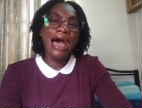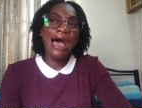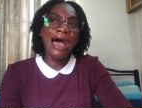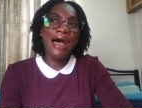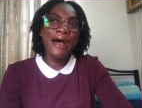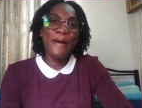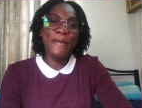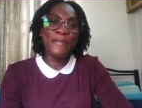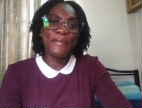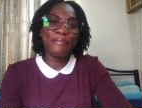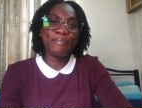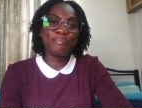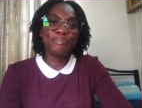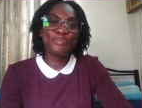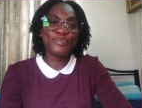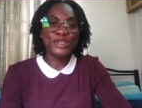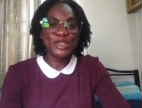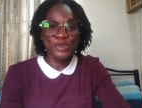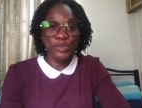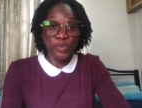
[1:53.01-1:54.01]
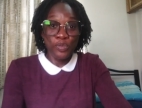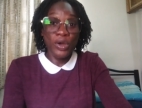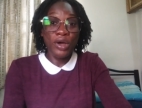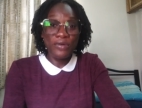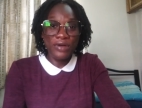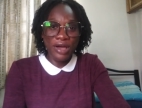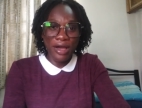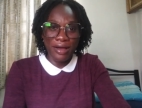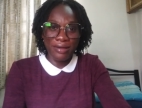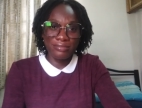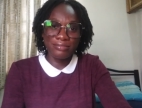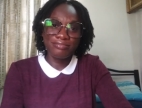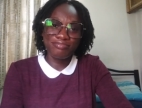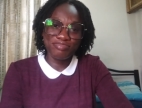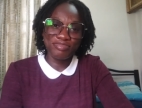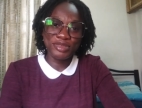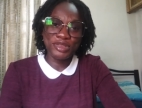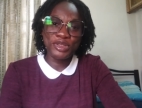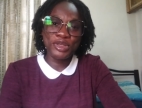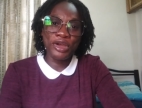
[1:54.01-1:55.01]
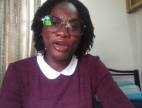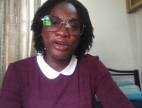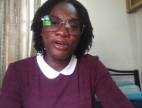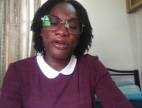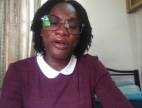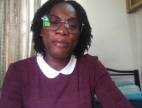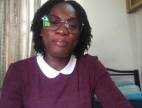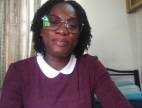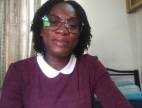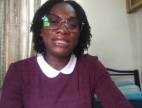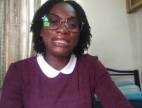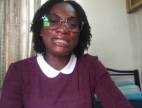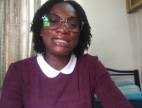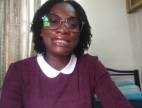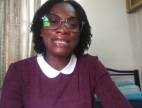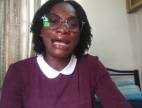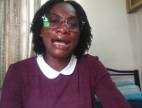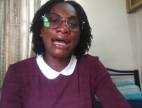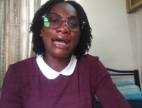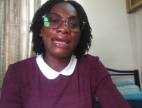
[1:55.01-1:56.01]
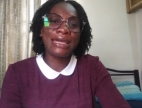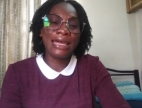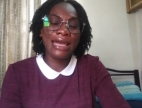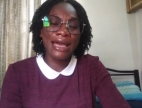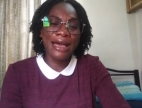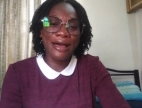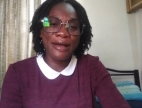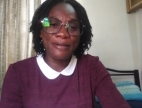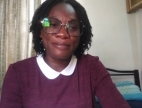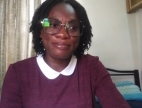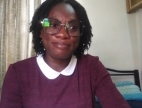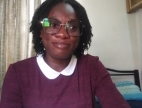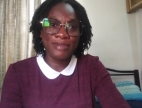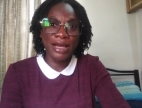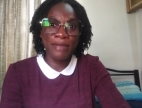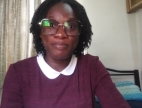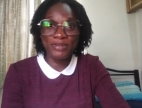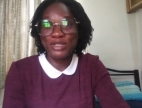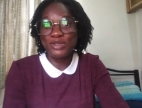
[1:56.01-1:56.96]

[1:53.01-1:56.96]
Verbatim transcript: Um, welcome your please i am um,